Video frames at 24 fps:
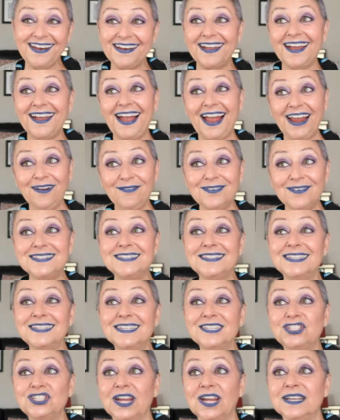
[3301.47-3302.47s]
I would
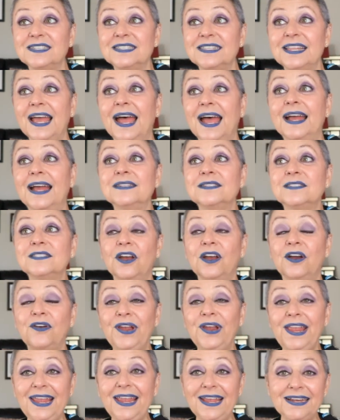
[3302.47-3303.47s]
suggest that. So
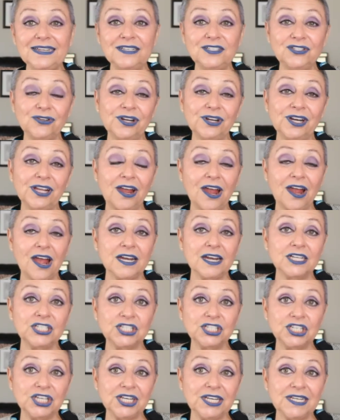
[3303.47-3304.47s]
any sort of cottage
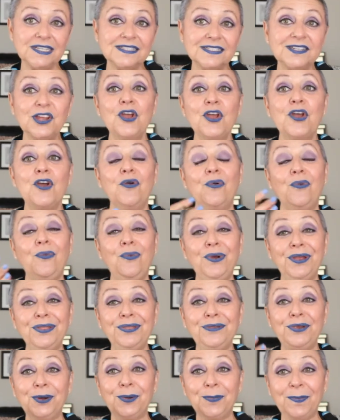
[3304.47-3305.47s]
cheese
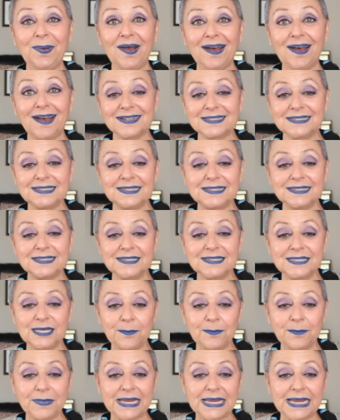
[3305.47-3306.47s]
with your pasta to
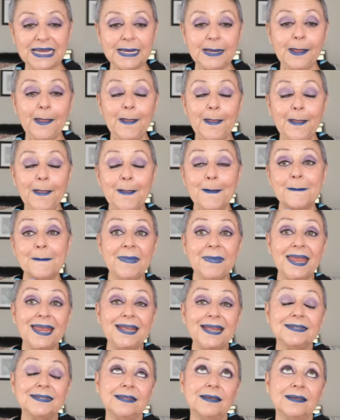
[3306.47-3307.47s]
me
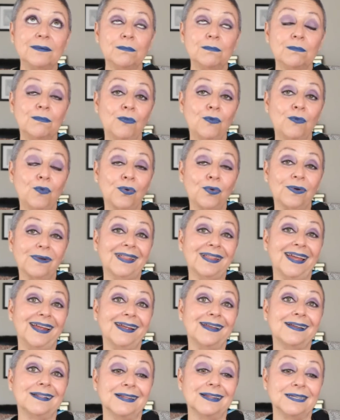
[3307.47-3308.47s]
makes it more
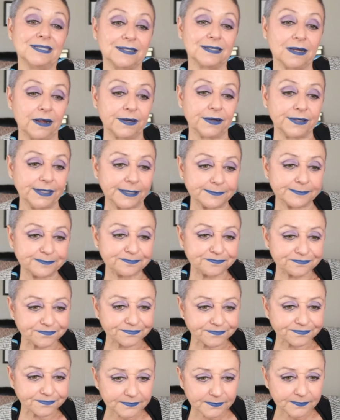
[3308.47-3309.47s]
like a lasagna.
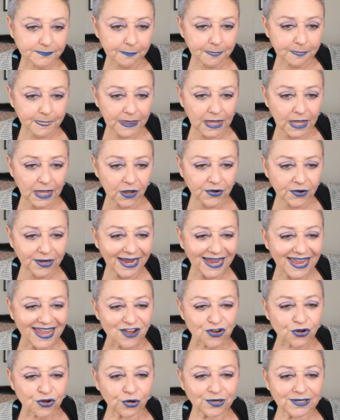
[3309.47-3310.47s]
Okay,
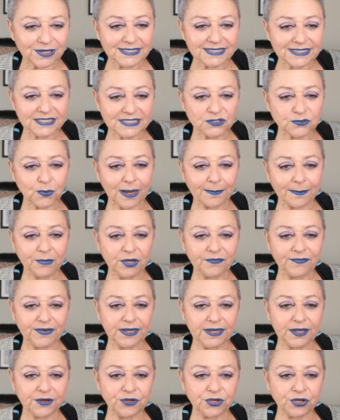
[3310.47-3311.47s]
Courtney says, What movie
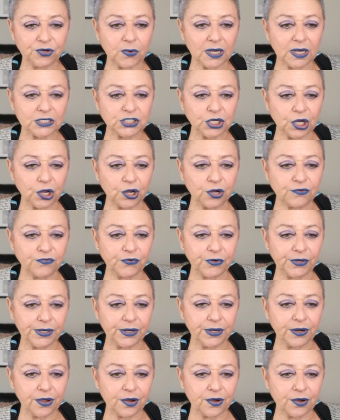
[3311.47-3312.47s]
can you watch over
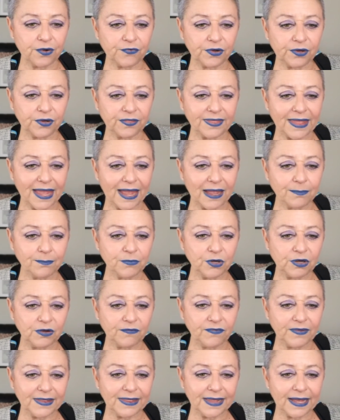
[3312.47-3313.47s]
and over? That
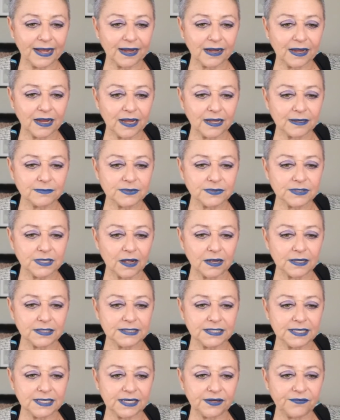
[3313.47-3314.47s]
movie that comes
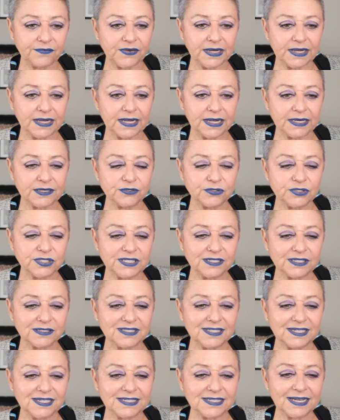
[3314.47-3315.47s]
on TV and you still
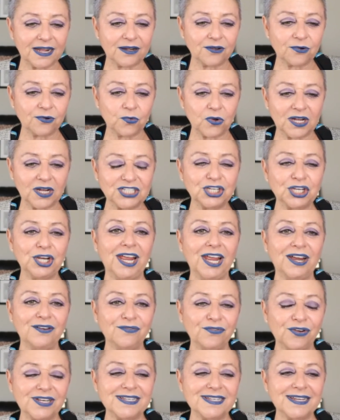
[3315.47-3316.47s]
sit down and watch it
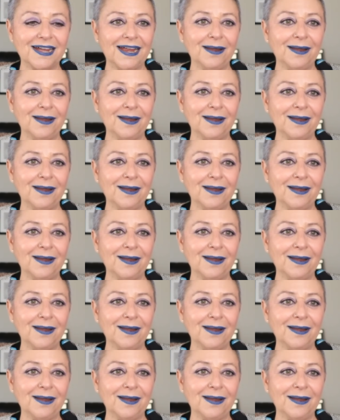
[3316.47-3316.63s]
every time.